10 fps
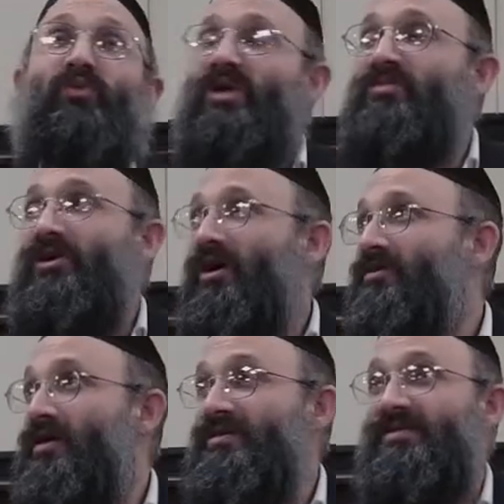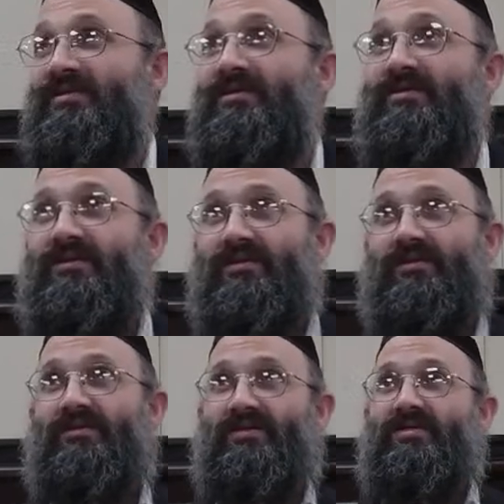way beyond us.
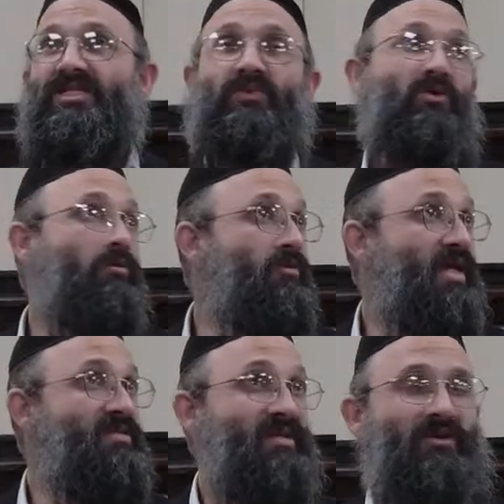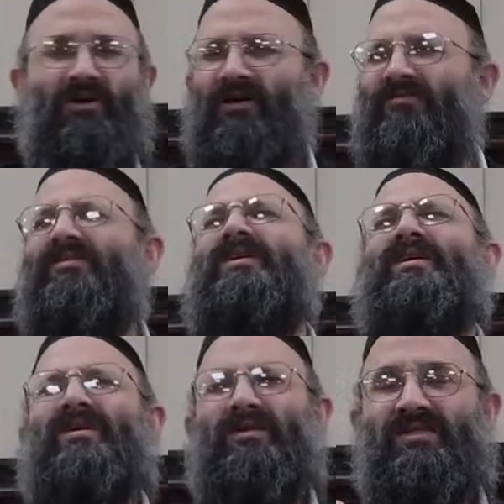So we go through that seder of
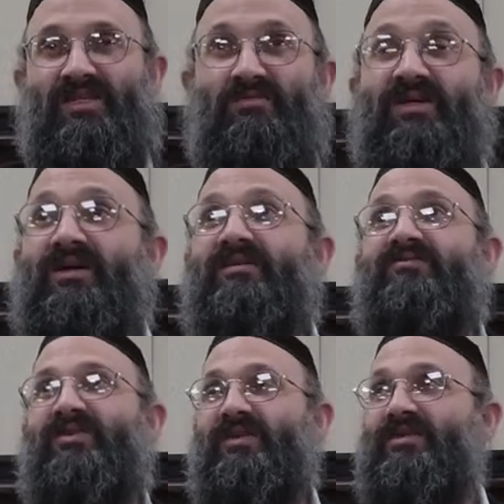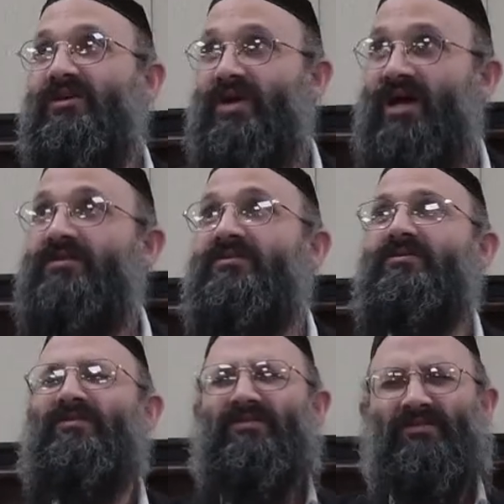simcha, feeling the
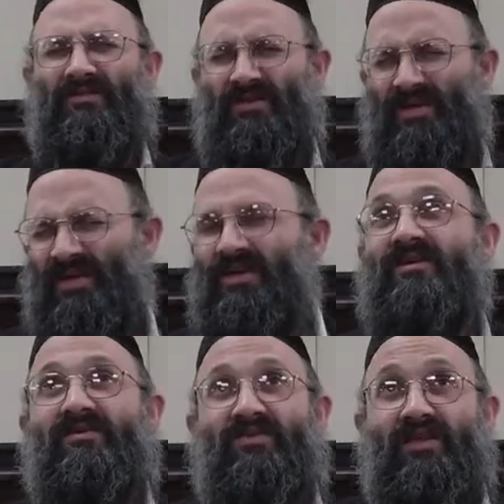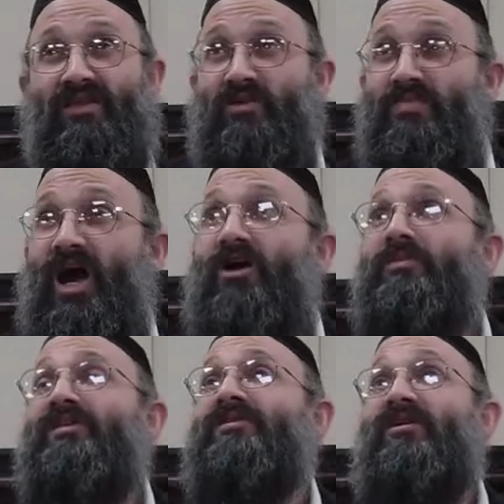gratitude, feeling the
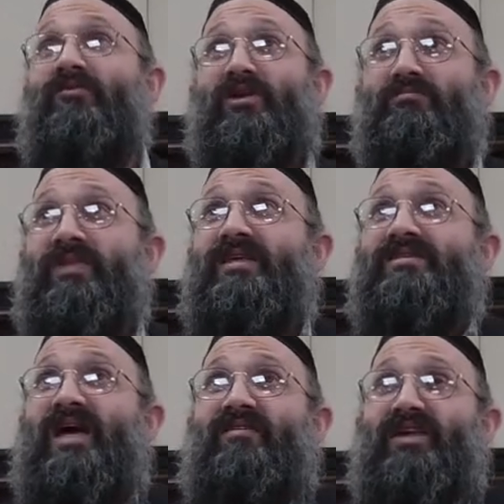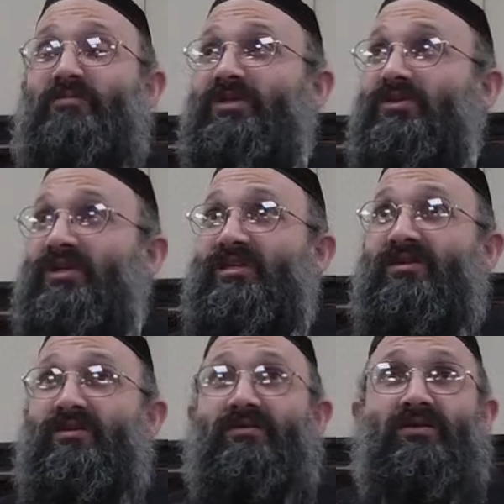empowerment of what it means to have the opportunity
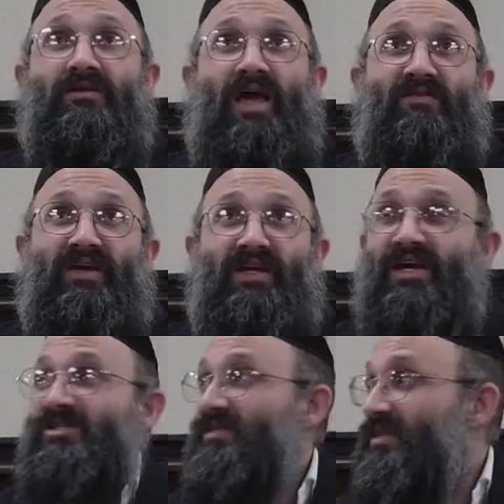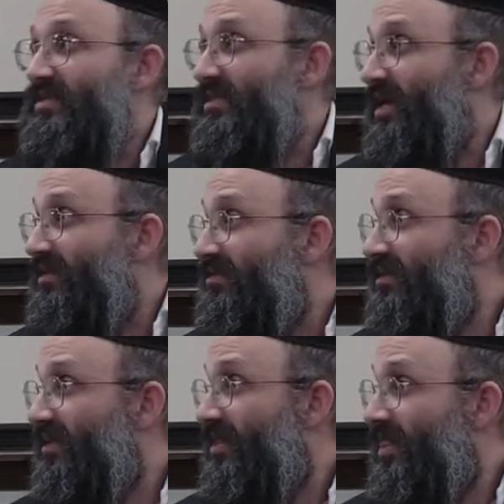to have a connection to this light.
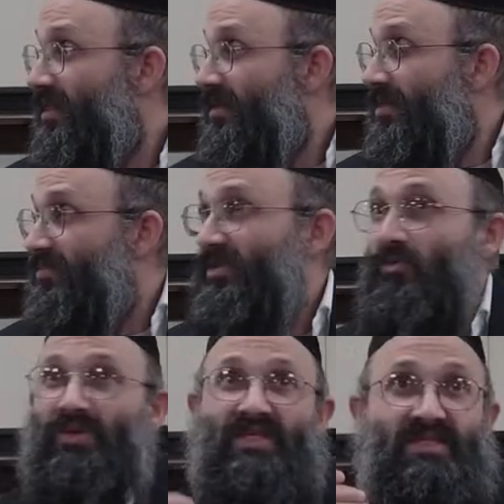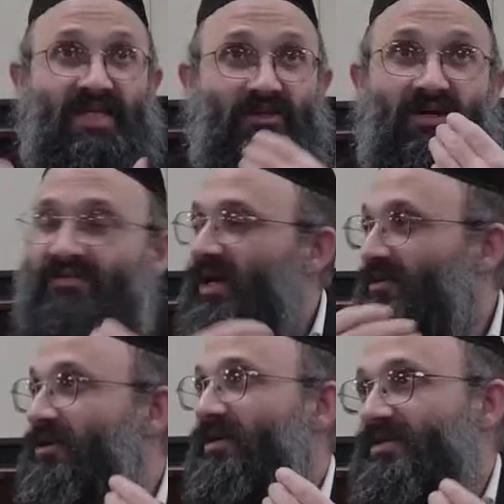But what the seder of the
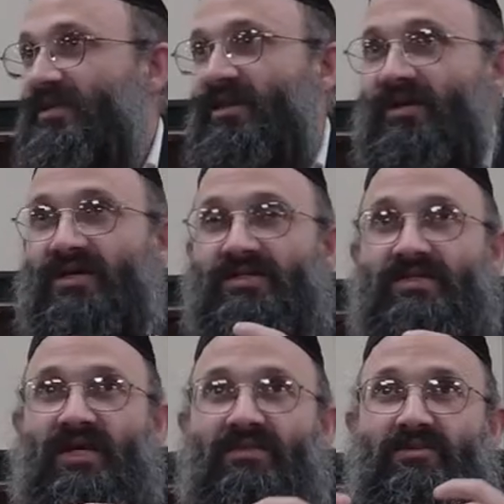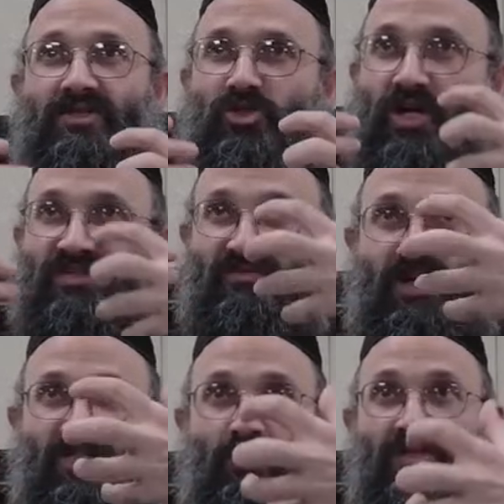Hadlakas is telling us is that there's a
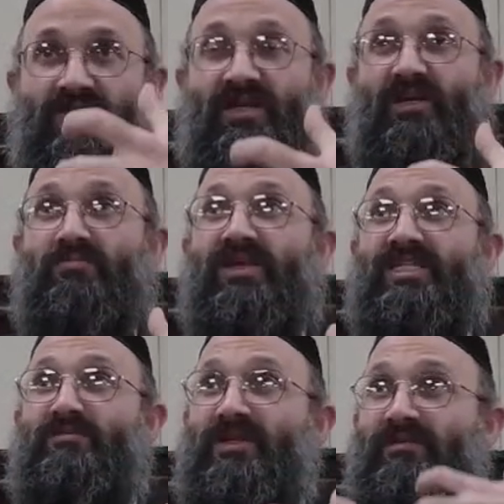transformation which is taking place, that by the